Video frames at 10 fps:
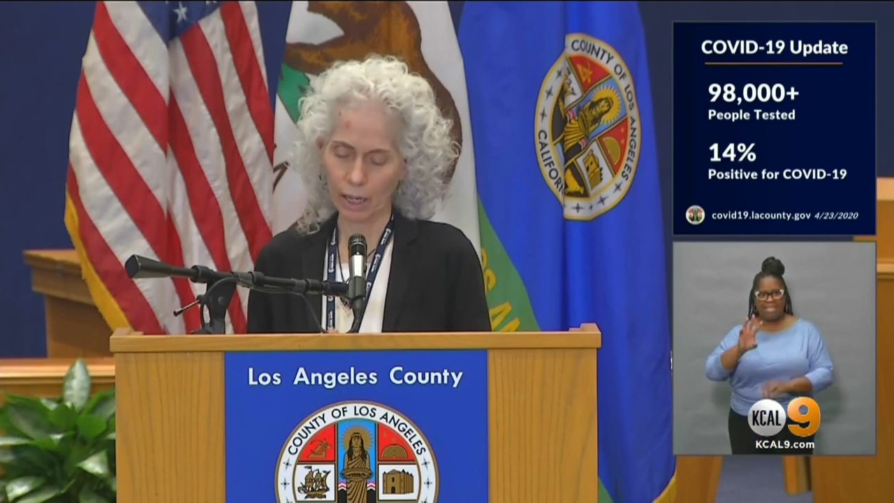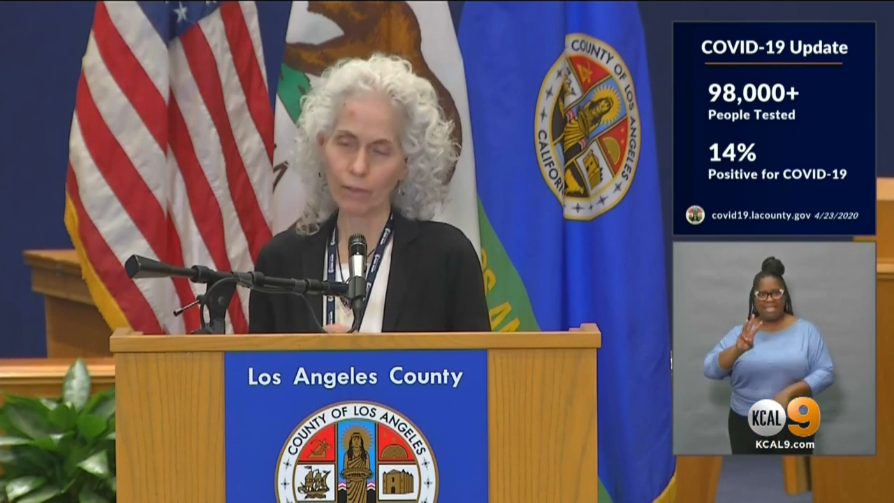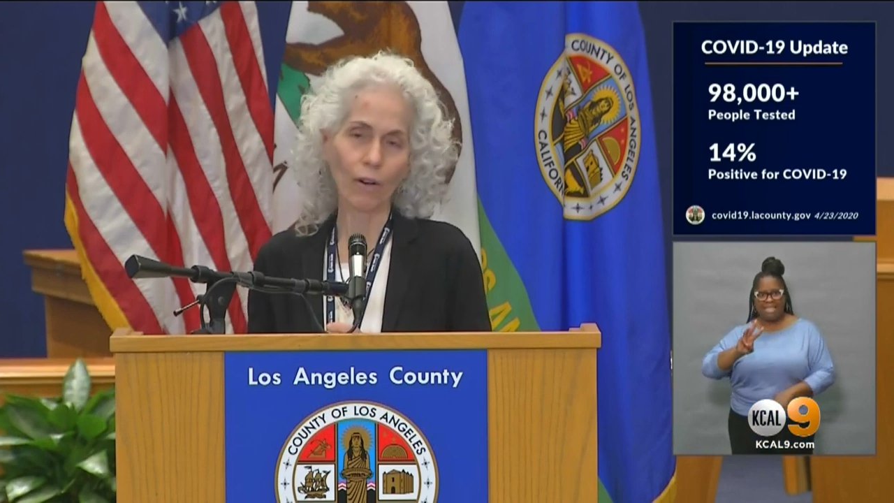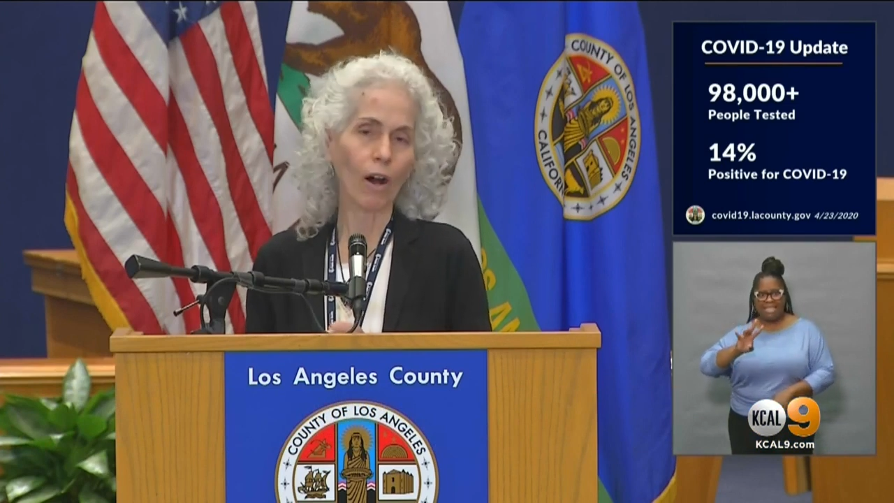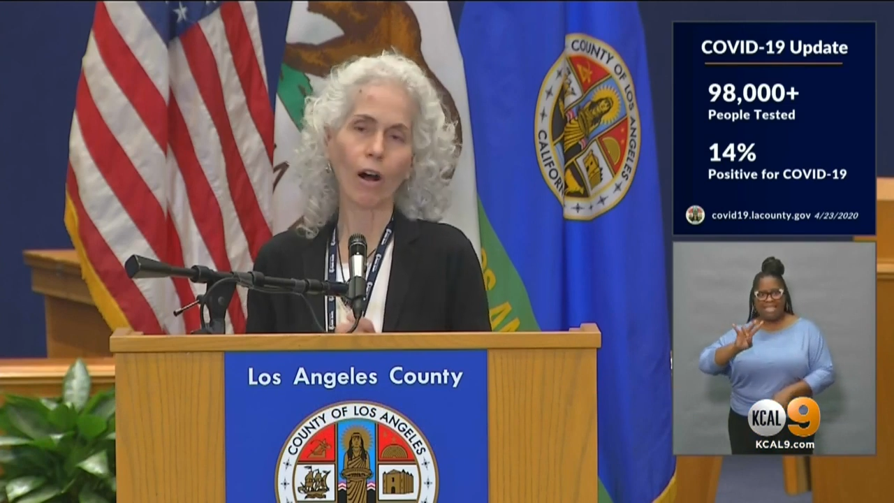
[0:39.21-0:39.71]

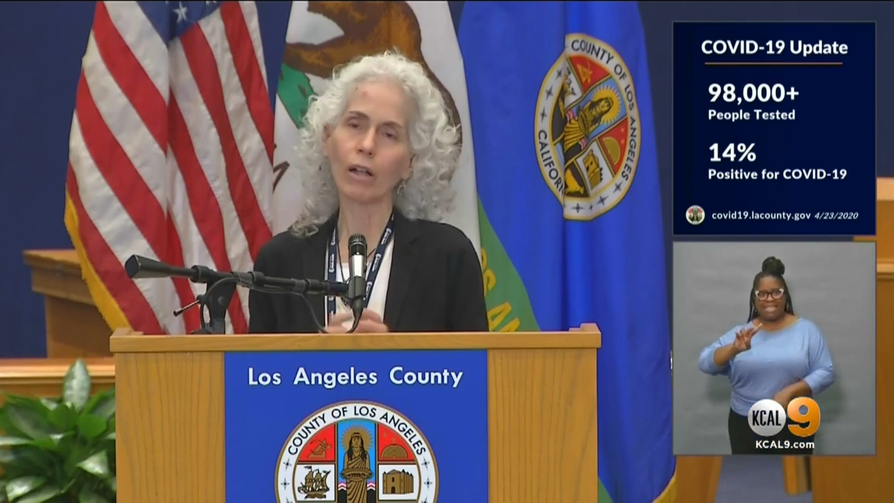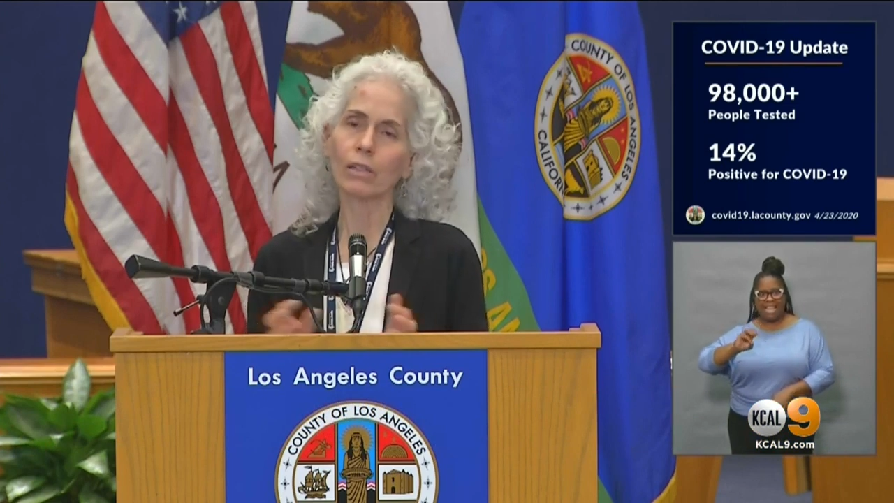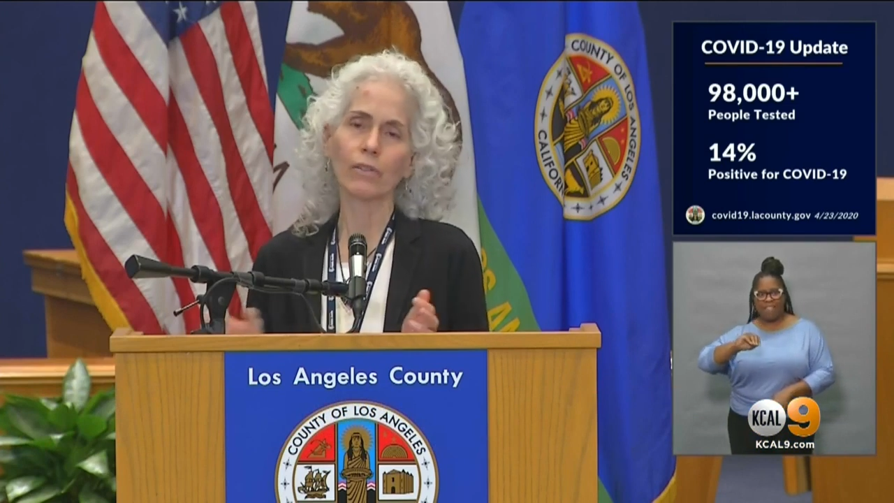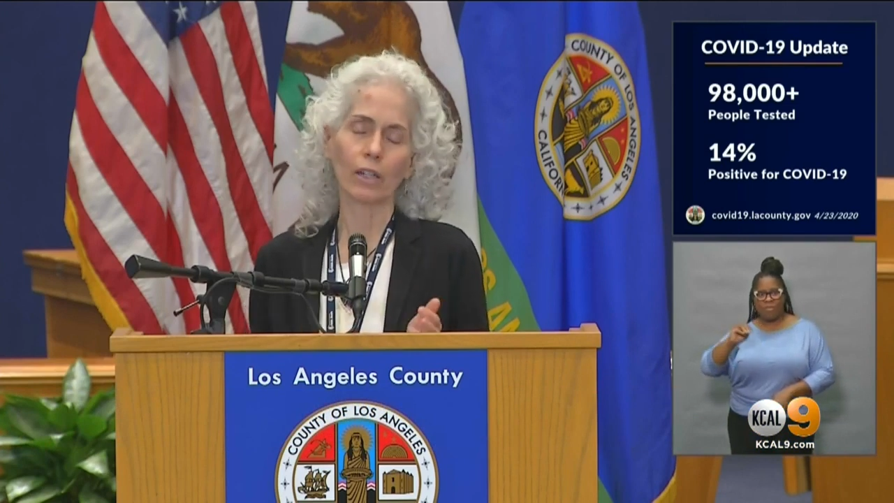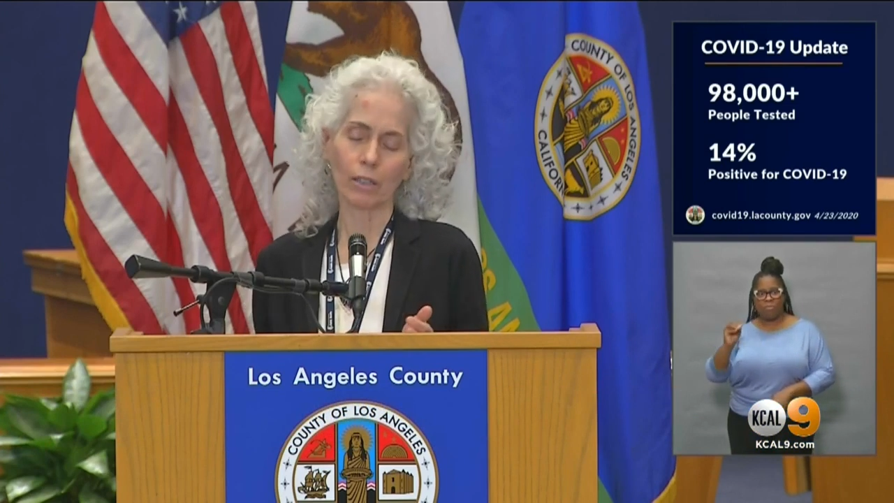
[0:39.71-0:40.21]
of
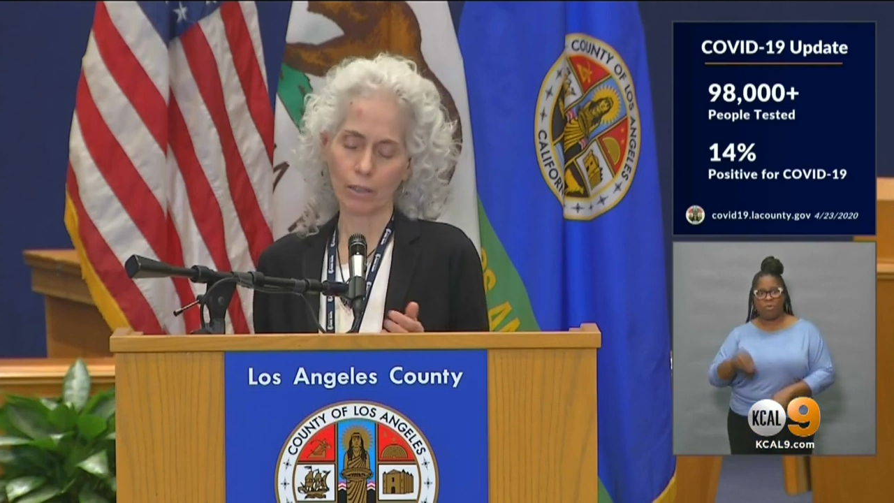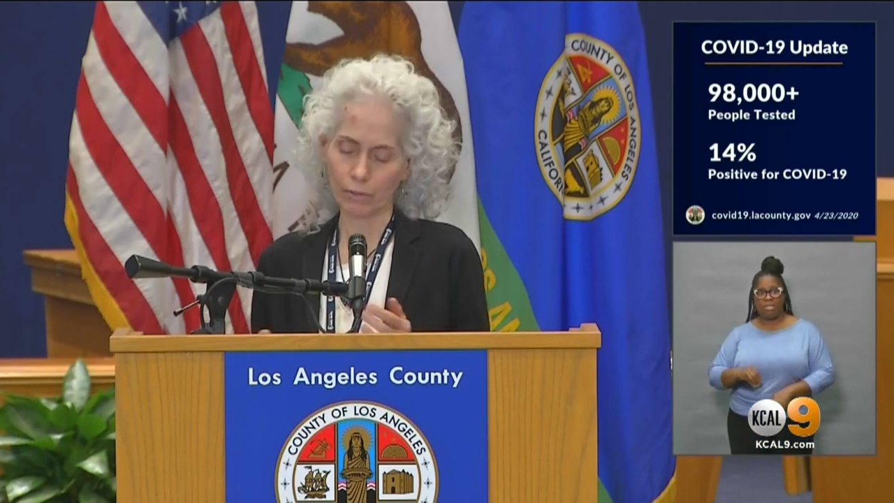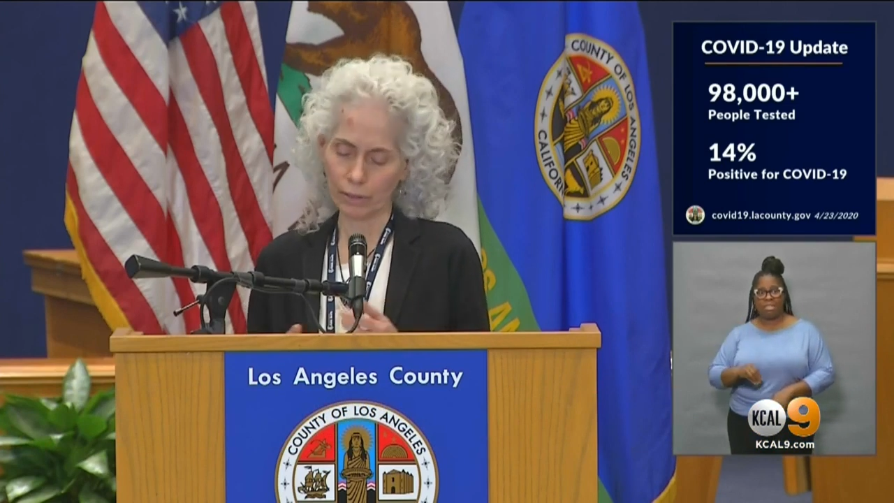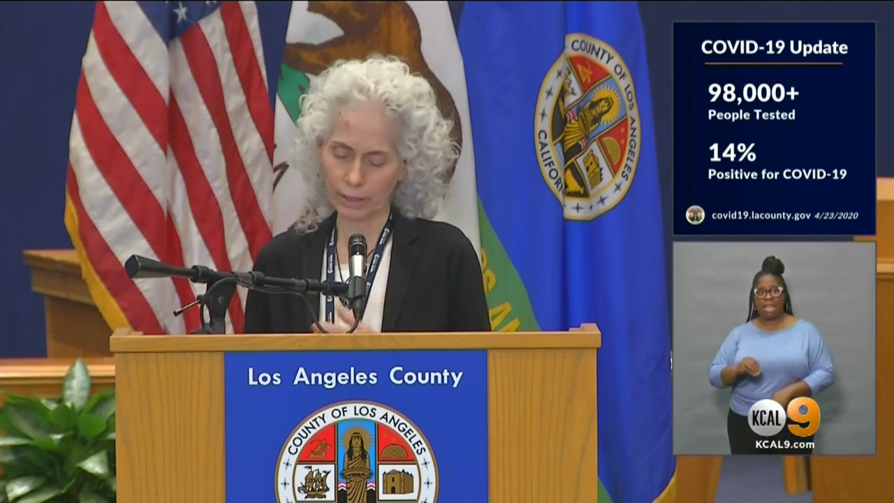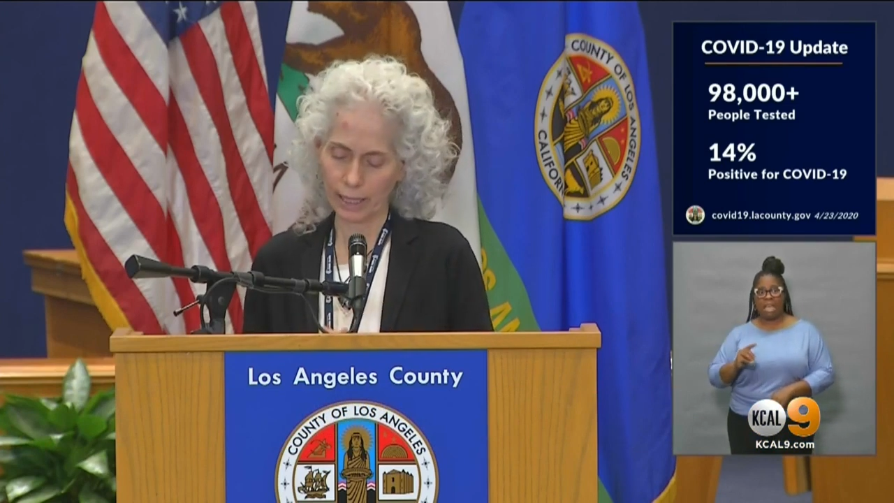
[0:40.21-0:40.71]
all of our
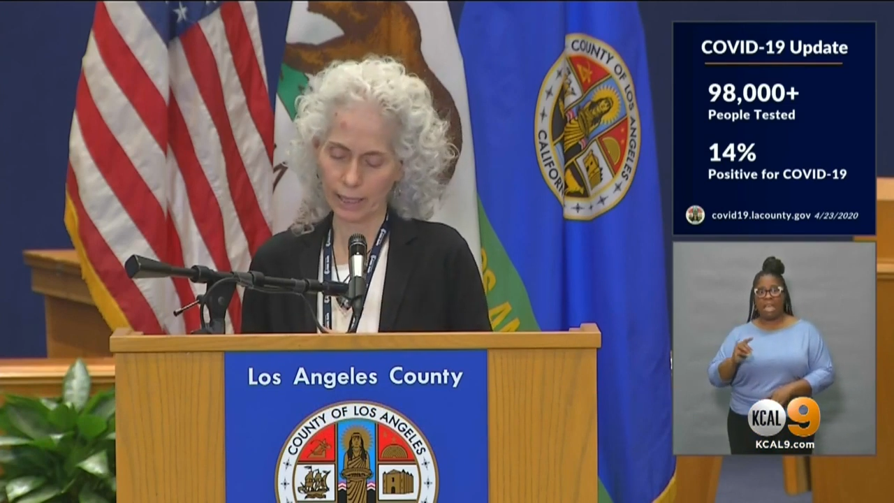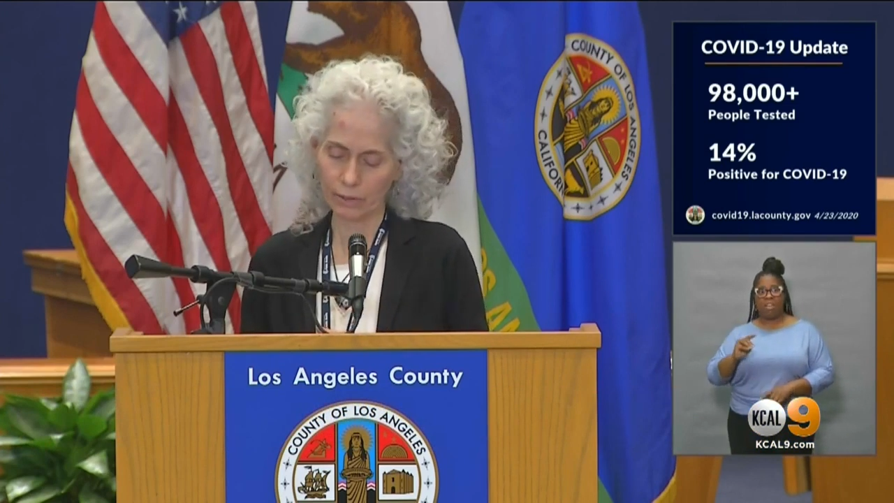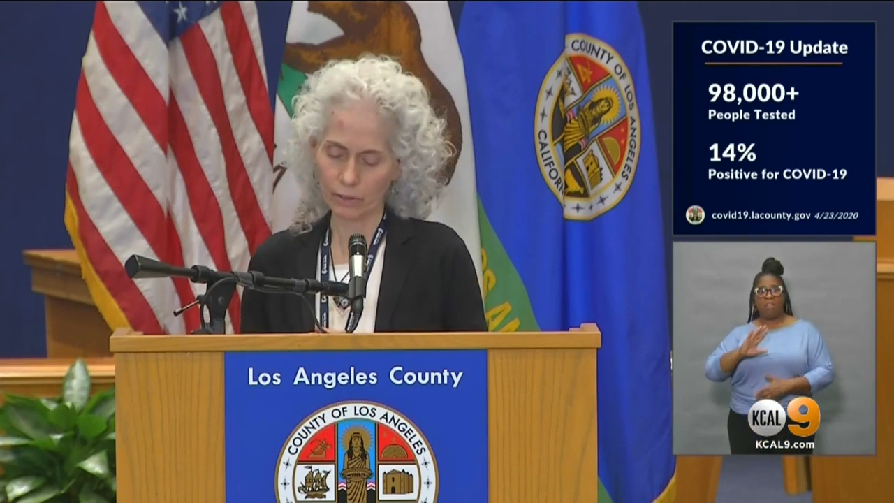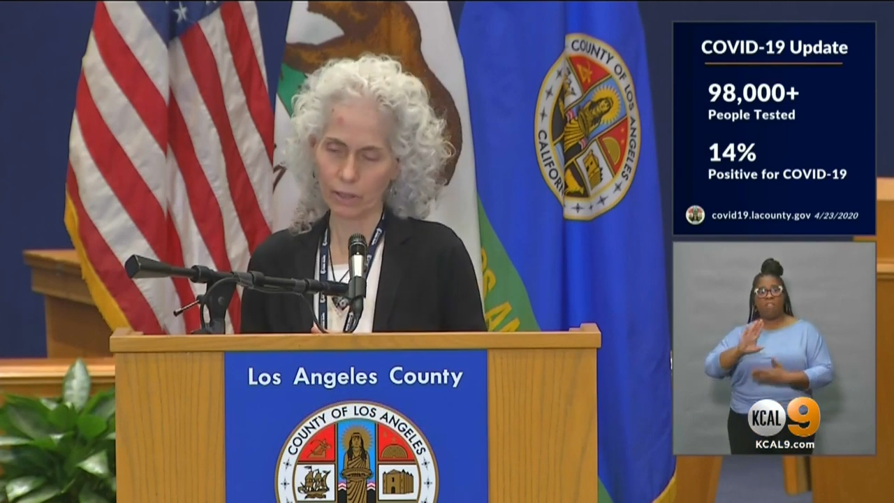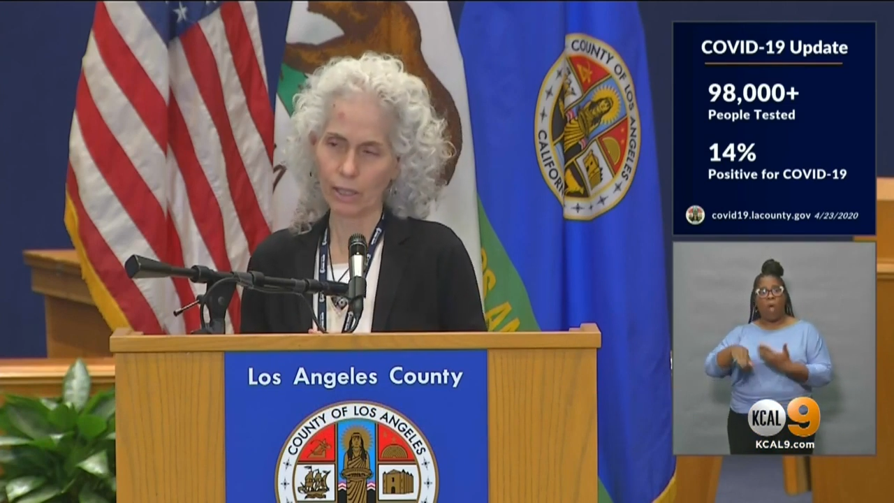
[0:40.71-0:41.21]
COVID
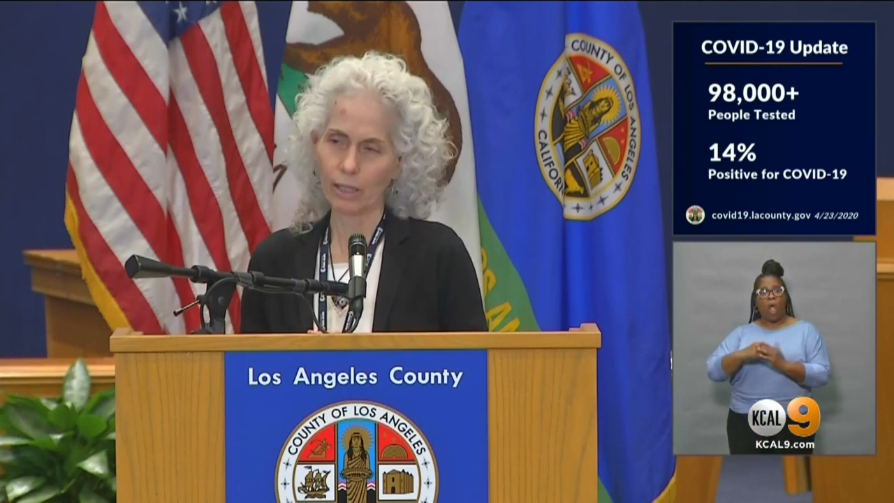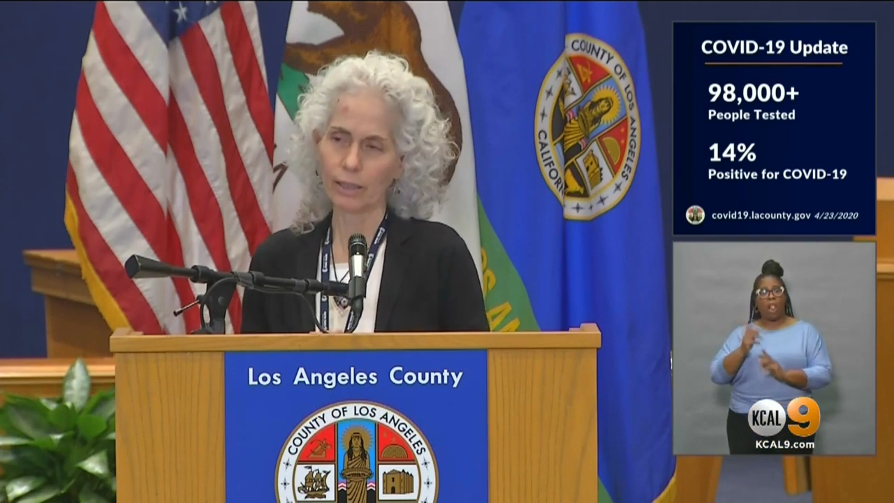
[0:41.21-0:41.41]
deaths